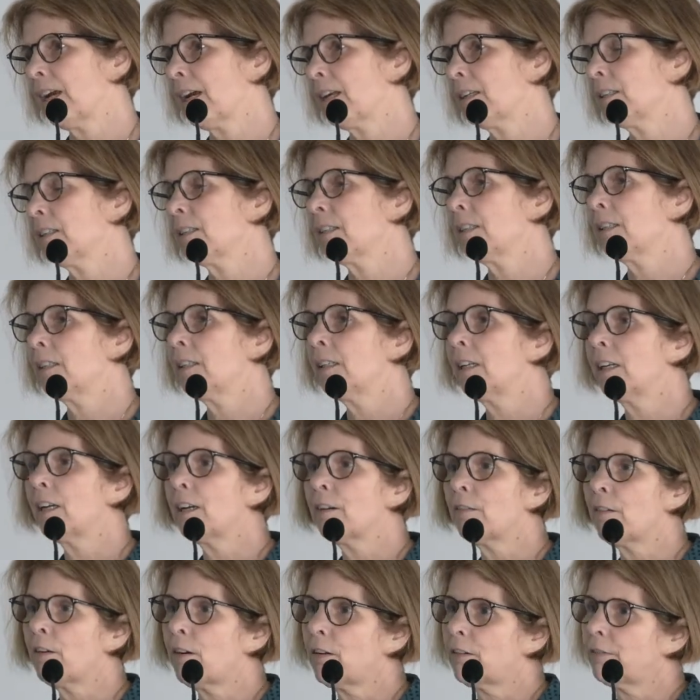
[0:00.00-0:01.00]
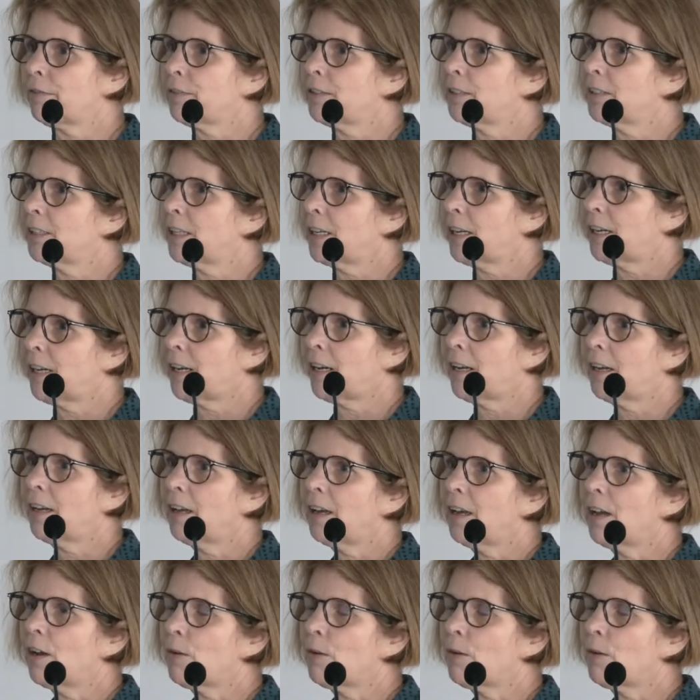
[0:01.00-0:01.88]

And year after year,